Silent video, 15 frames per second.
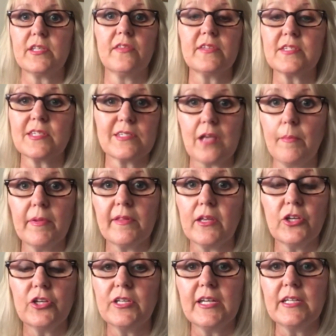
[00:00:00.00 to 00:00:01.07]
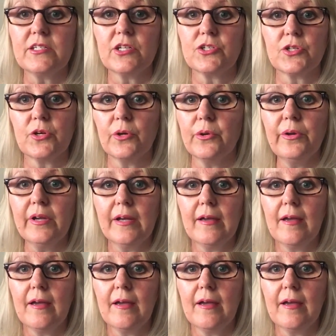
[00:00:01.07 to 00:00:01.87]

that this is something that you need to do,